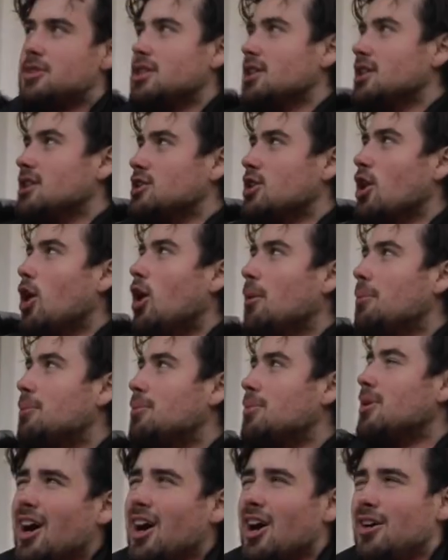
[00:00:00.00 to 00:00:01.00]
to the top.
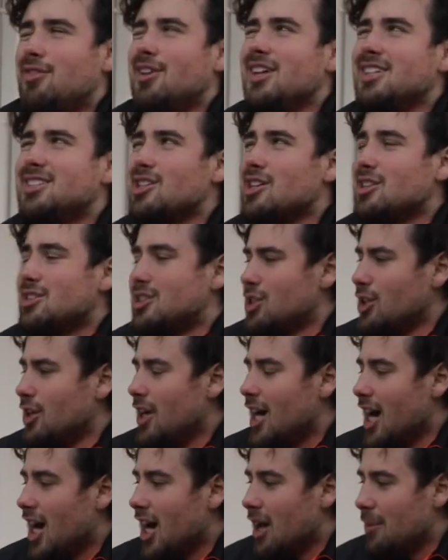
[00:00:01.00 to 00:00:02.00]
Hopefully it's not too
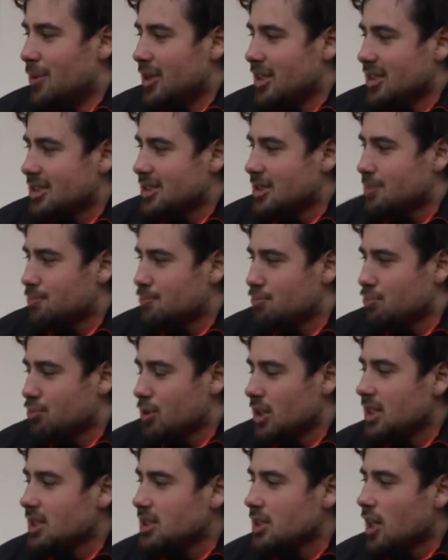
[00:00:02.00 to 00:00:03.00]
hard, but it's
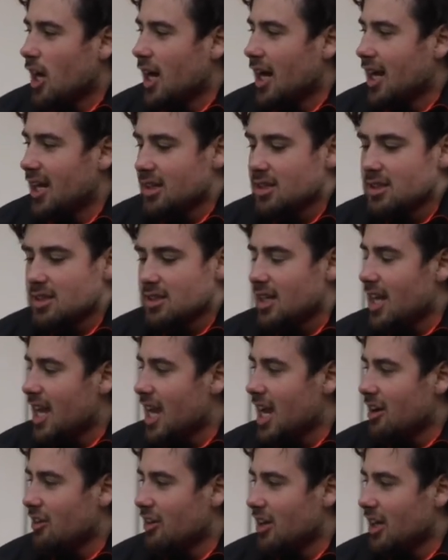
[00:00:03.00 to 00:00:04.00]
pretty tight
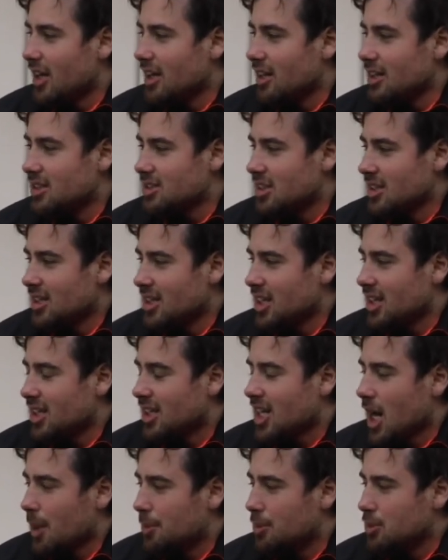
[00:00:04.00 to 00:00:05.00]
area. There's only a
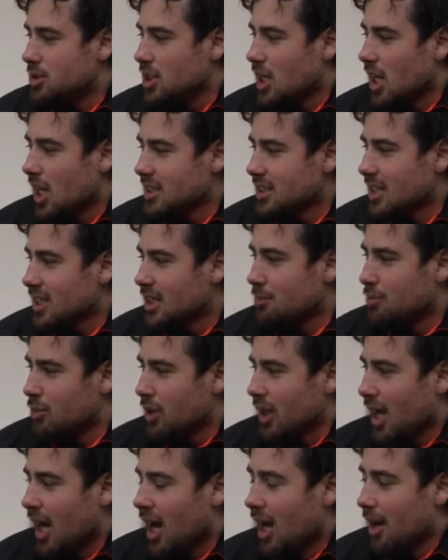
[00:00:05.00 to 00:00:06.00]
couple tiles I can
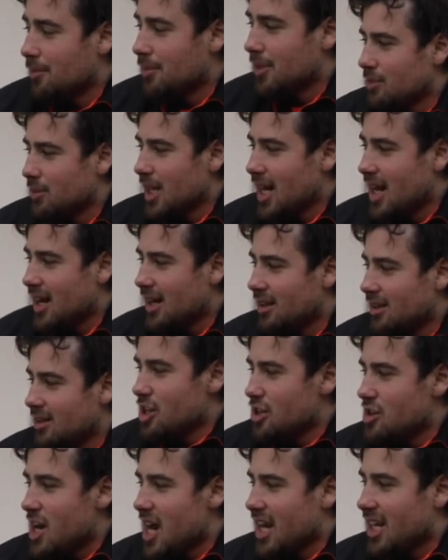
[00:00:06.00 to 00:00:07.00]
bring up without
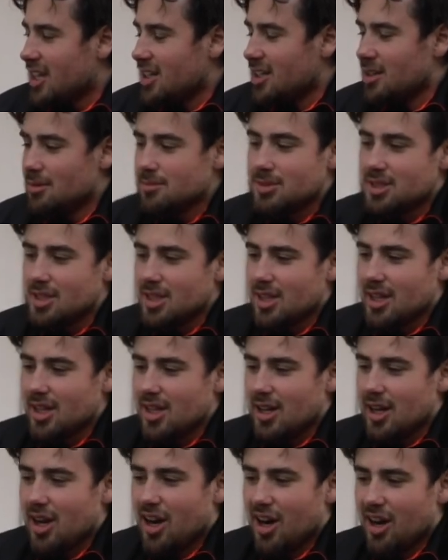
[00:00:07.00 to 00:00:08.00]
cracking them,
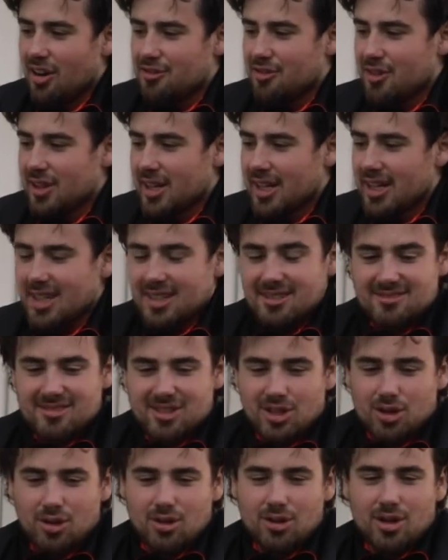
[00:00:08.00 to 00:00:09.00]
so hopefully
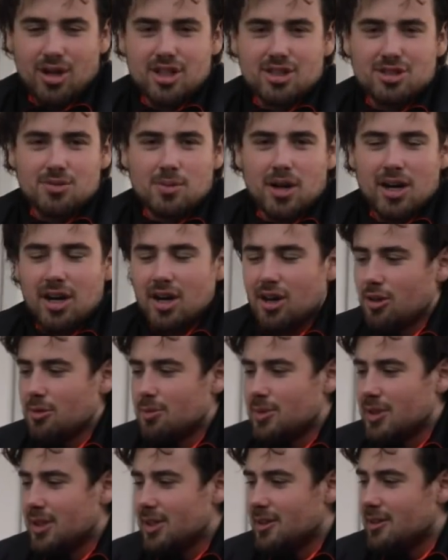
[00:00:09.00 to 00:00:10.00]
all goes well,
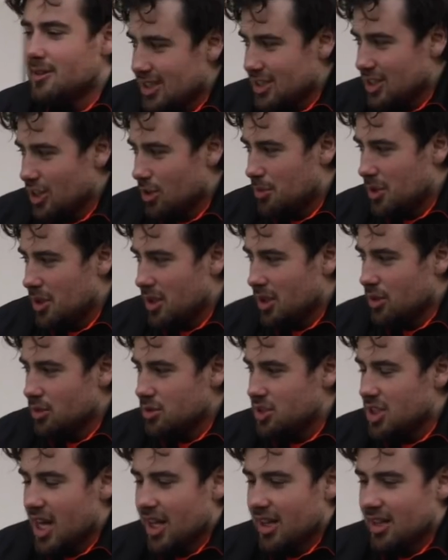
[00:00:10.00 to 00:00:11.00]
but going to be a little
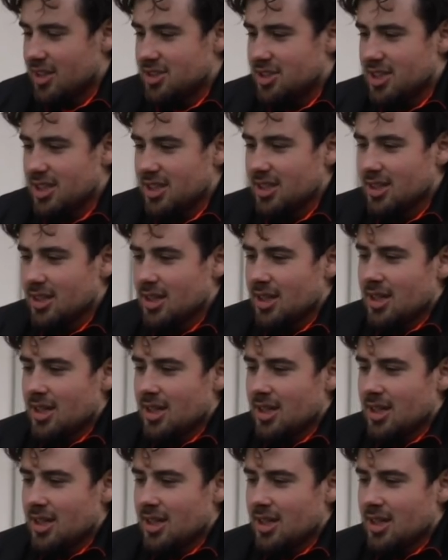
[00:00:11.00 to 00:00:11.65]
challenging.